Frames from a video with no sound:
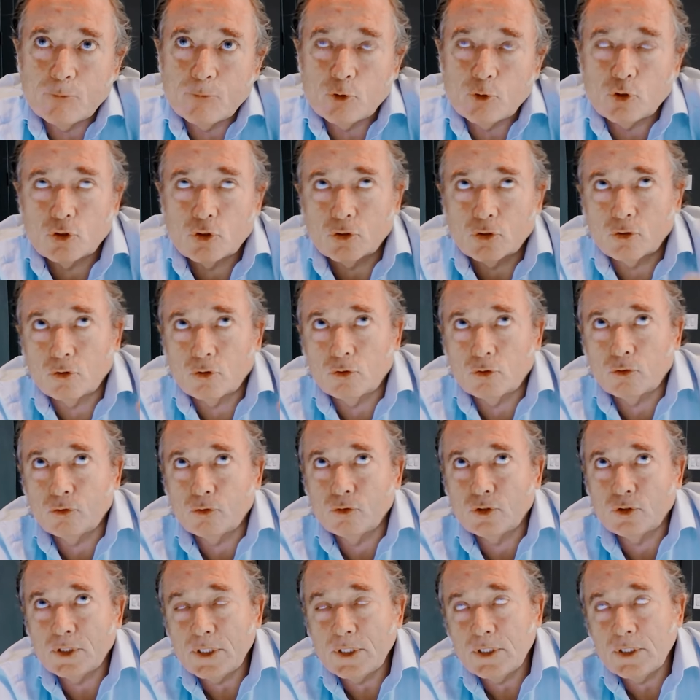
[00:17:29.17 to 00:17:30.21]
So
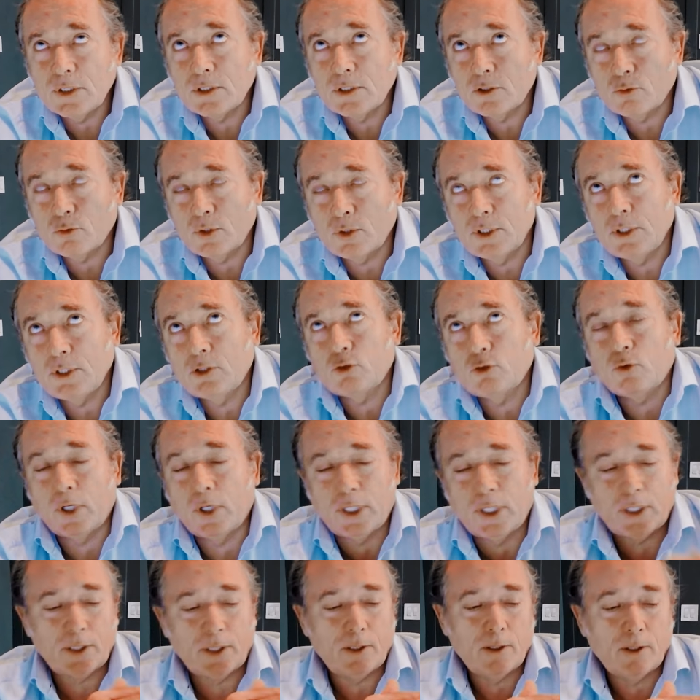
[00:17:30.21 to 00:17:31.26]
since
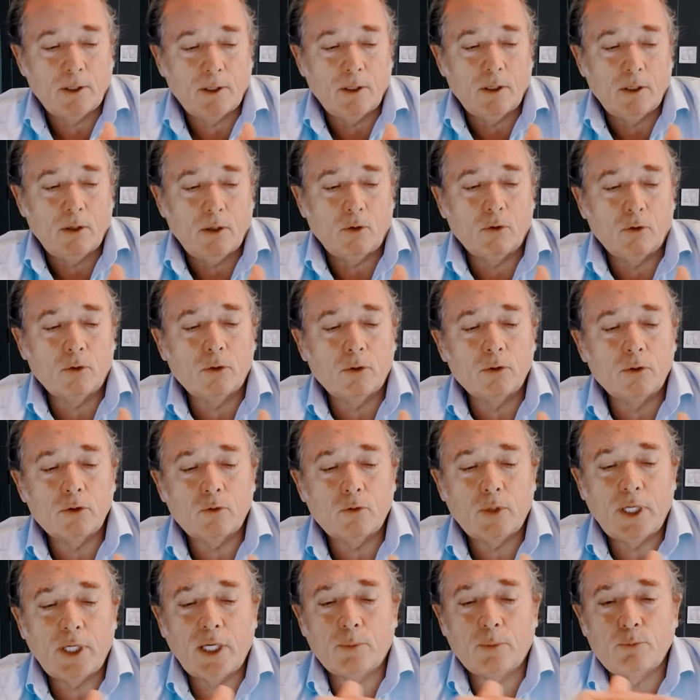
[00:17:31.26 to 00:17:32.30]
2020, all the
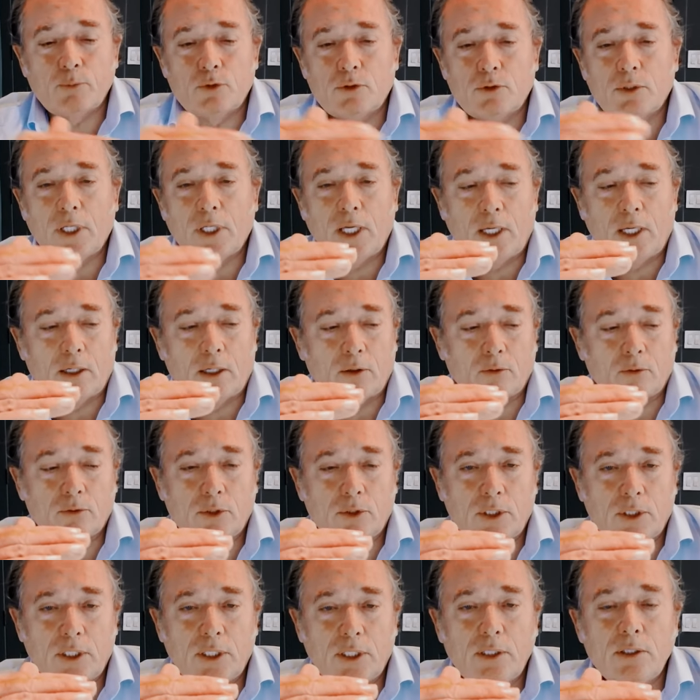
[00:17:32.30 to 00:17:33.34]
way up to now,
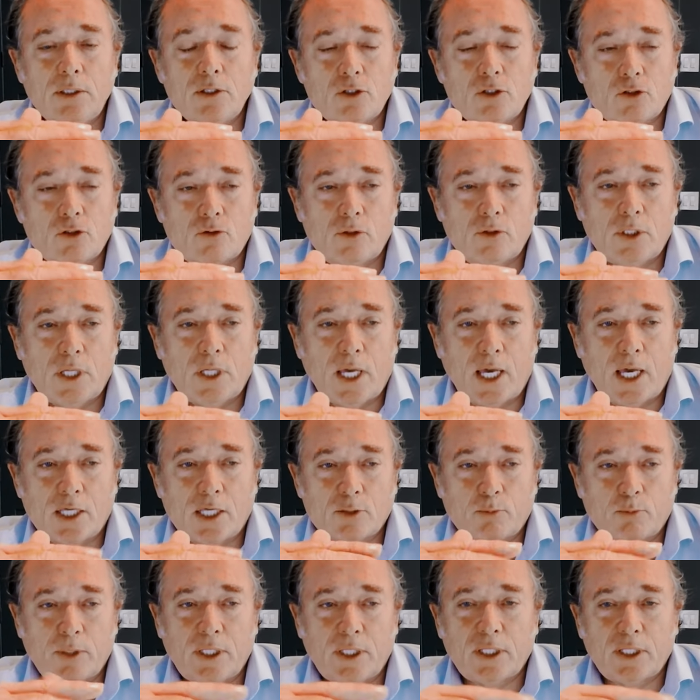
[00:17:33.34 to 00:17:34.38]
the industry
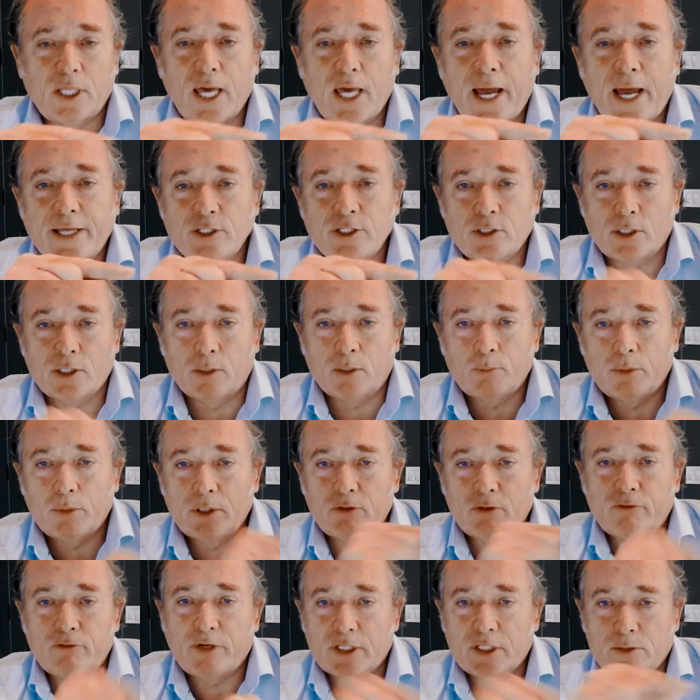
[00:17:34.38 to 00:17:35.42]
has played catch up
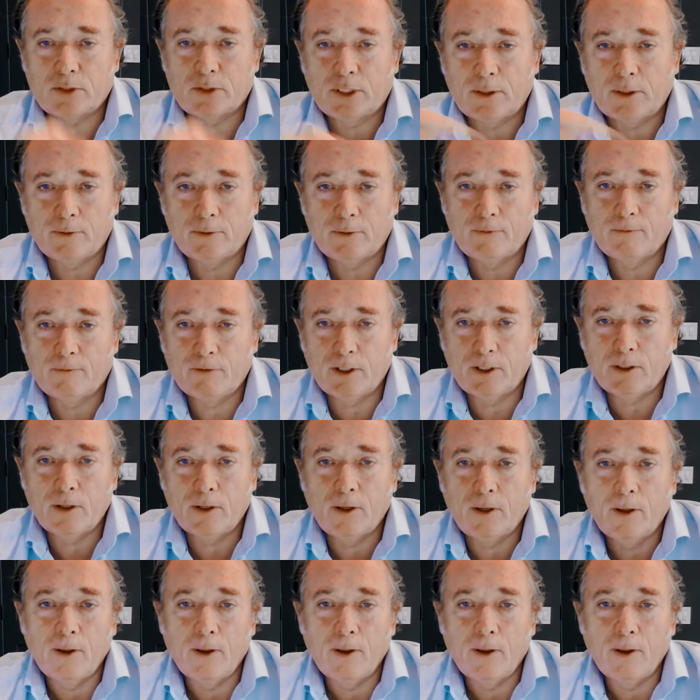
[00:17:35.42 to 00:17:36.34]
in investing, right?